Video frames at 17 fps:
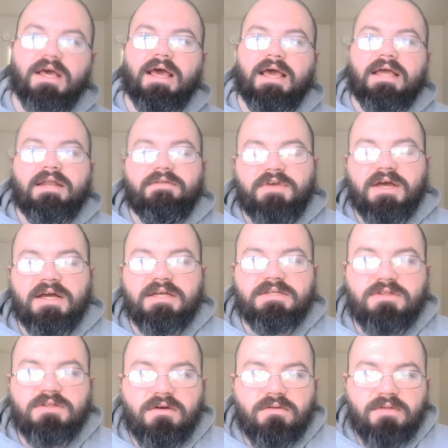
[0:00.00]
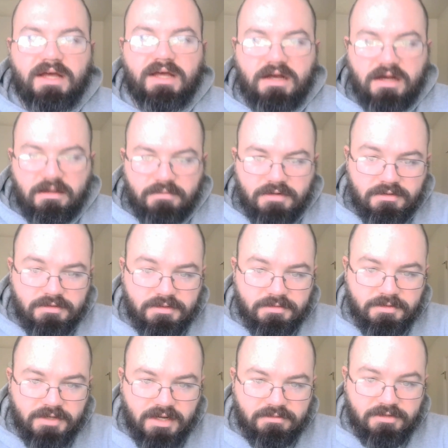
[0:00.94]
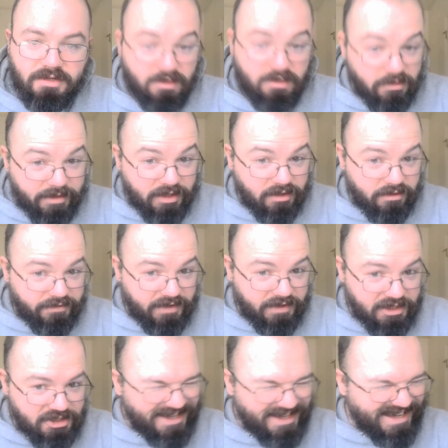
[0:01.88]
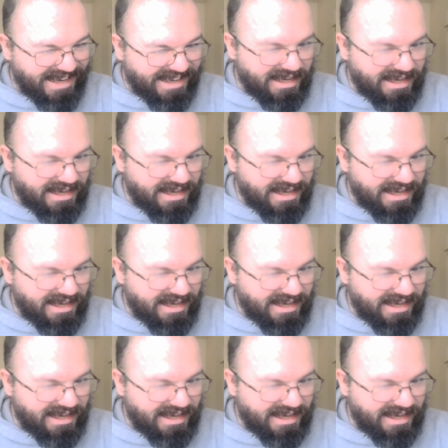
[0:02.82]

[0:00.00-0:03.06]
And if you guys don't like, comment, or subscribe, turn on the bell notification.